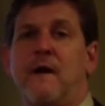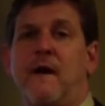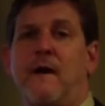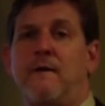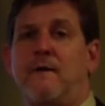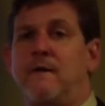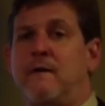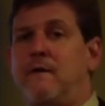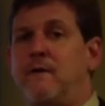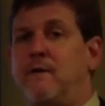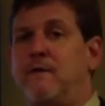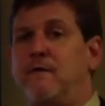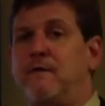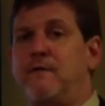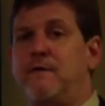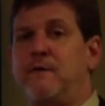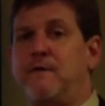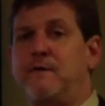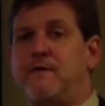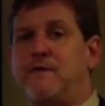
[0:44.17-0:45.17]
And then
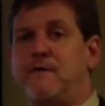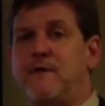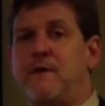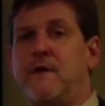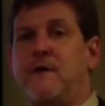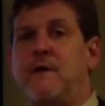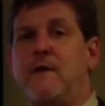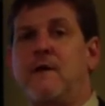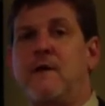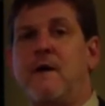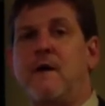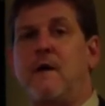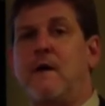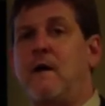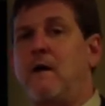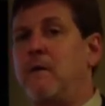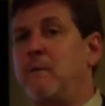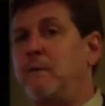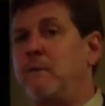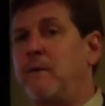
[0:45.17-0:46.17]
you've seen
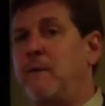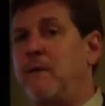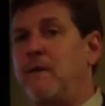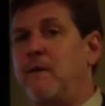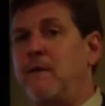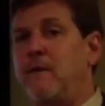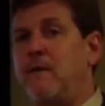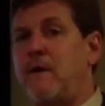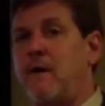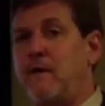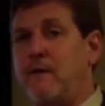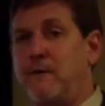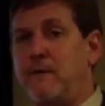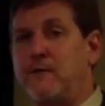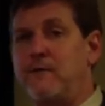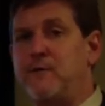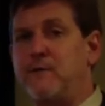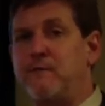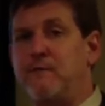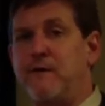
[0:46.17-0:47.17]
our
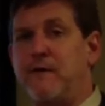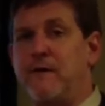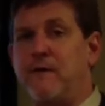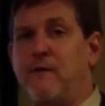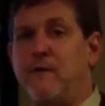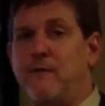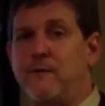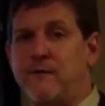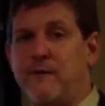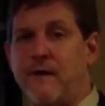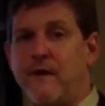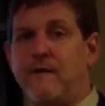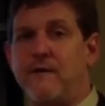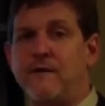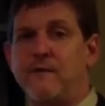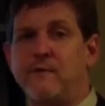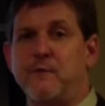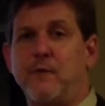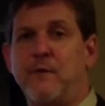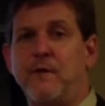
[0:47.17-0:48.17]
YouTube videos like
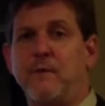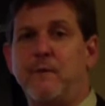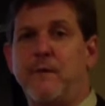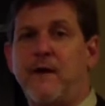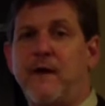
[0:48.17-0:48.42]
this one.